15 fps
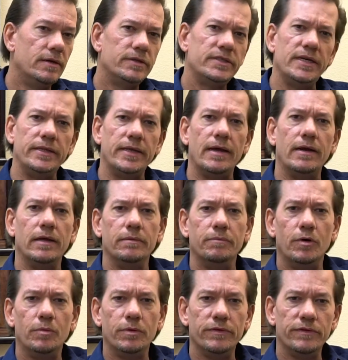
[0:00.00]
Seeing that on
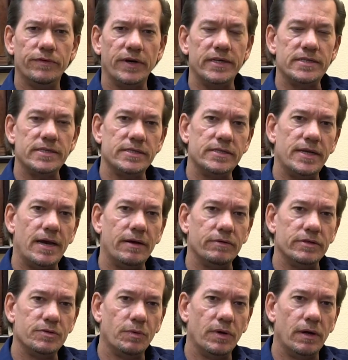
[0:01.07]
mobile devices now
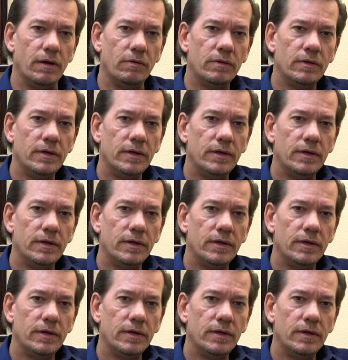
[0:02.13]
as well.